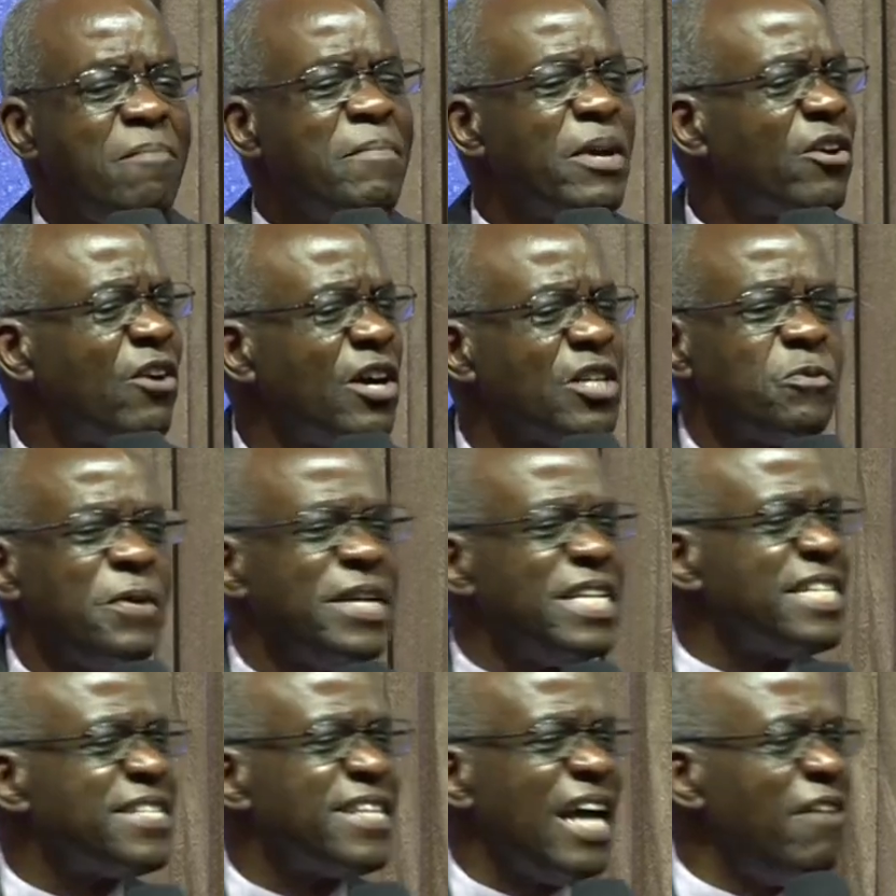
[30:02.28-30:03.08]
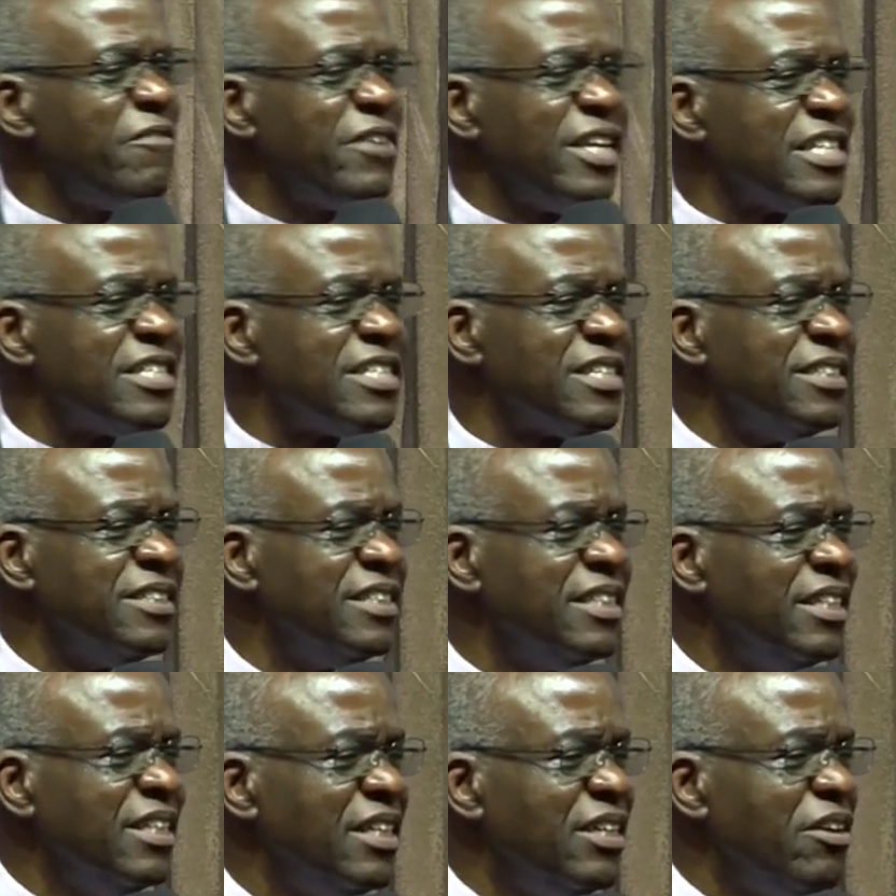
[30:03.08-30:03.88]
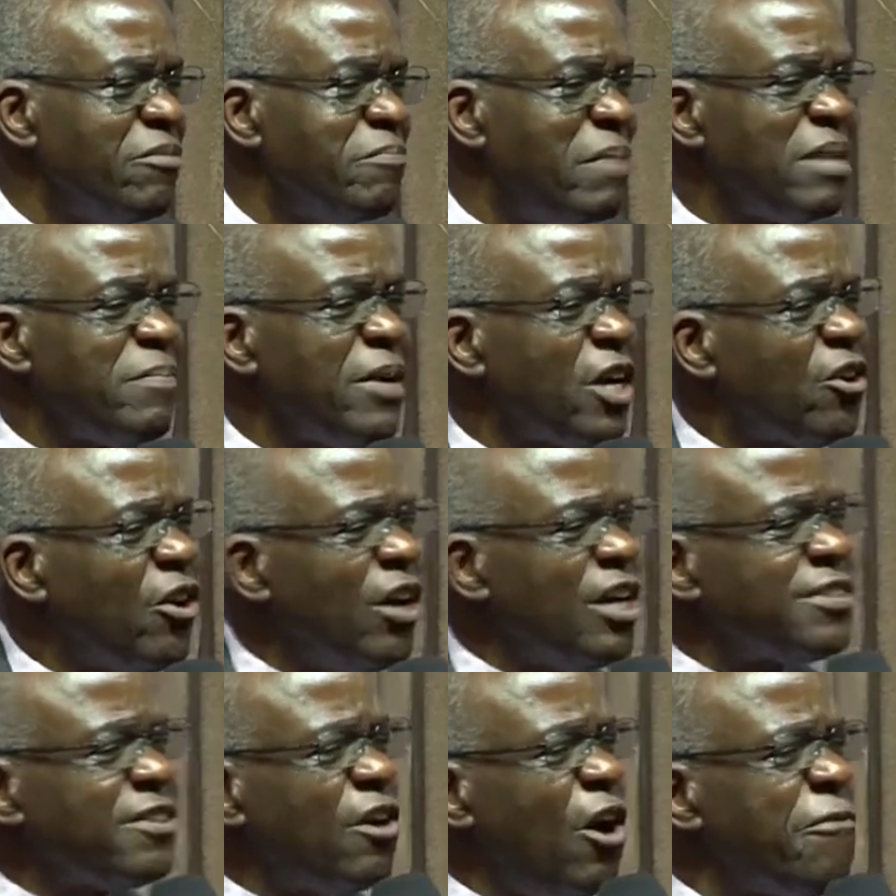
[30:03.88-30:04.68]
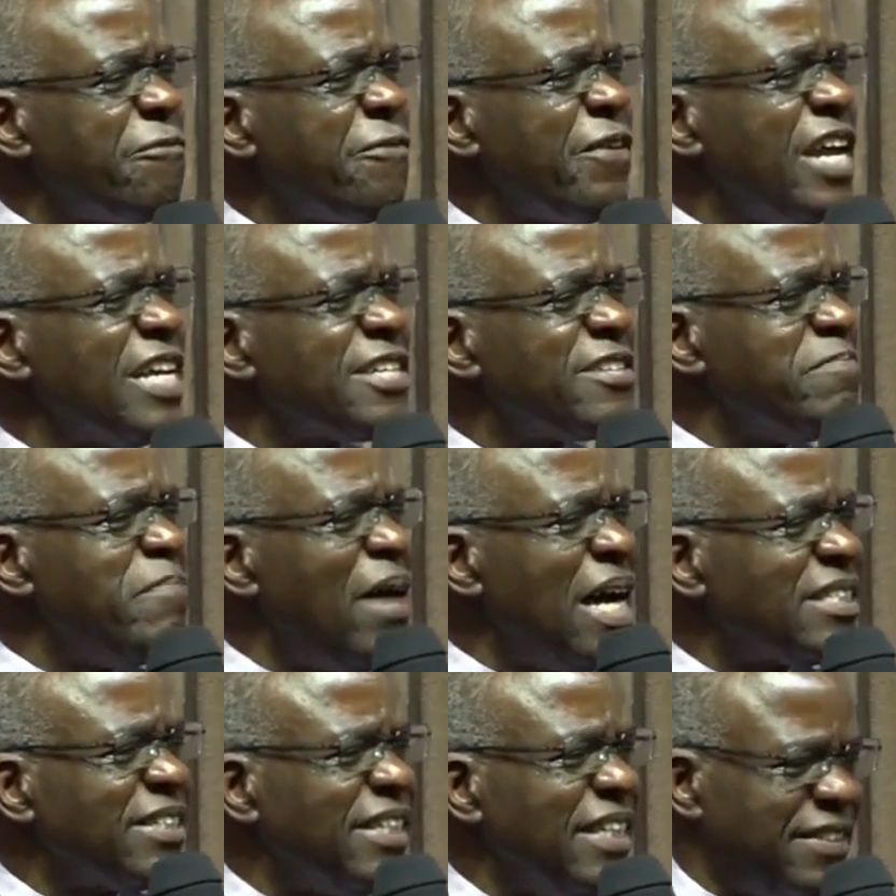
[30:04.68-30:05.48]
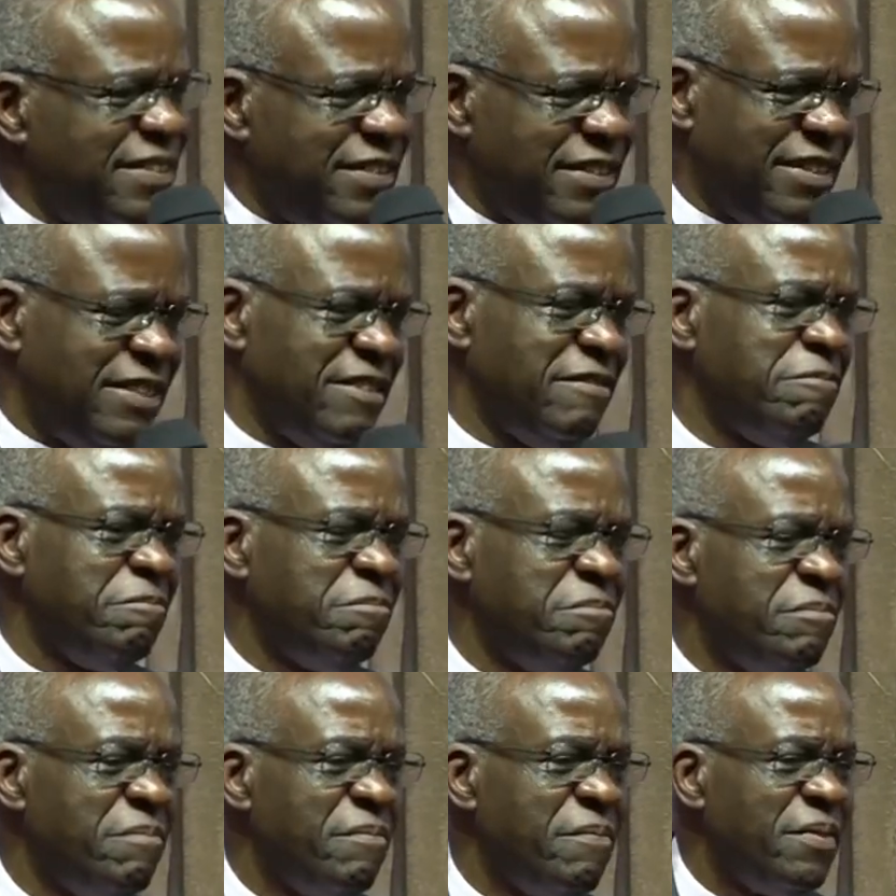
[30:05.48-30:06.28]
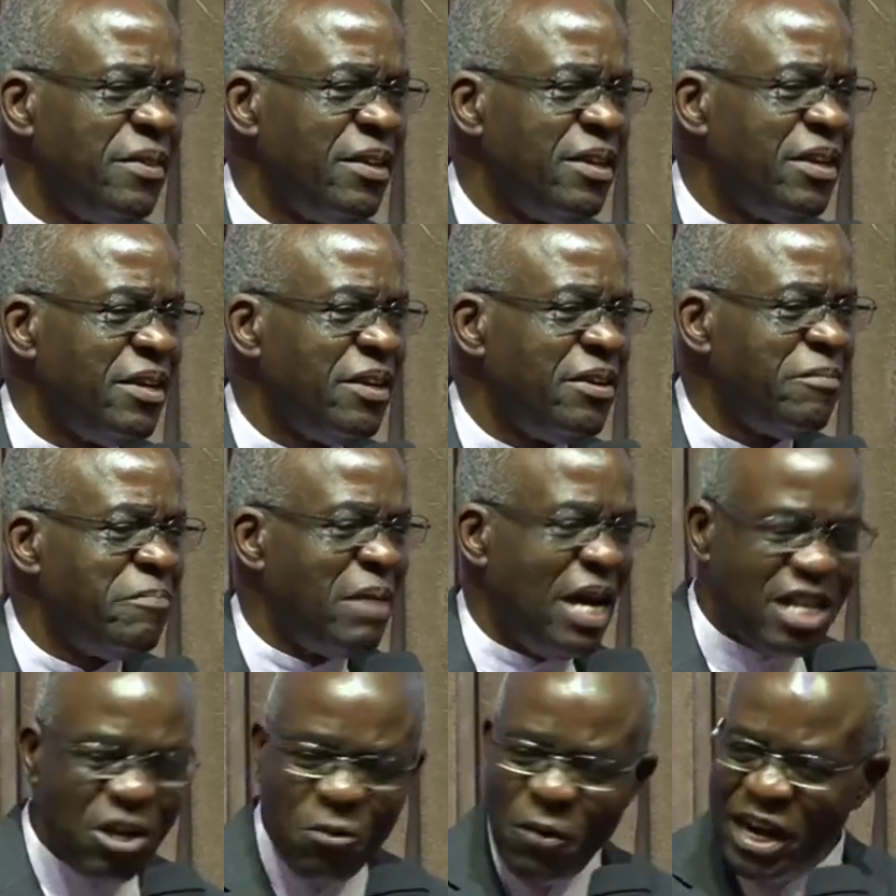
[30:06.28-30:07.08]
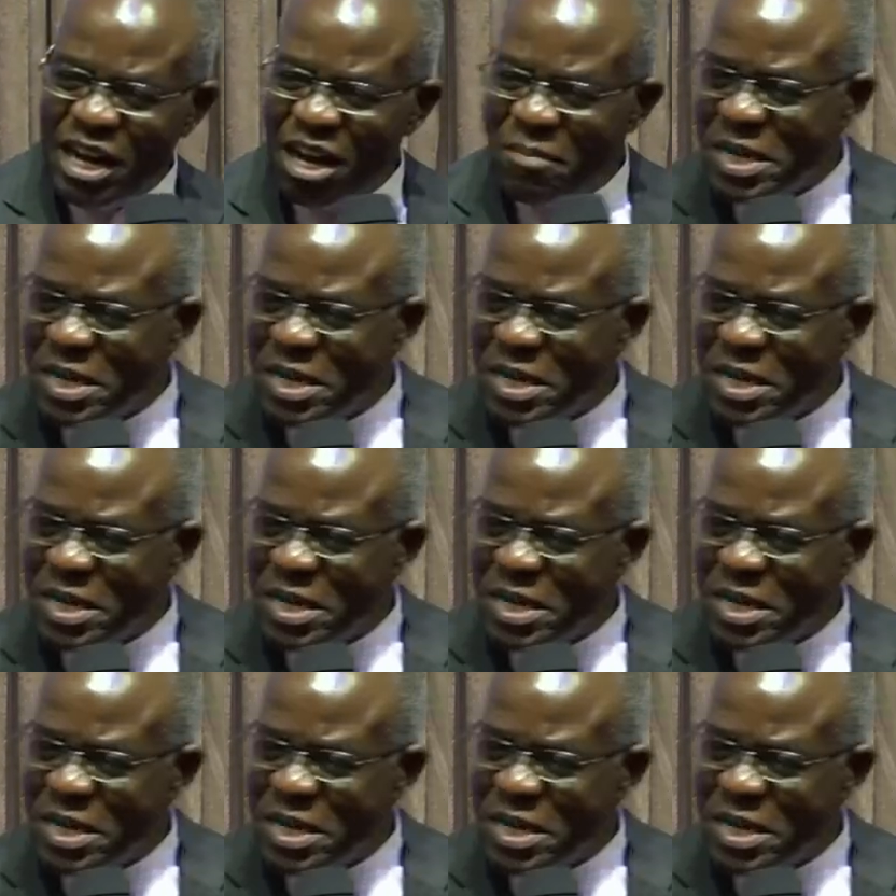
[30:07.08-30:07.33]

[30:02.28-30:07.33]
because we deserved it, but because of his mercies. By the way, let me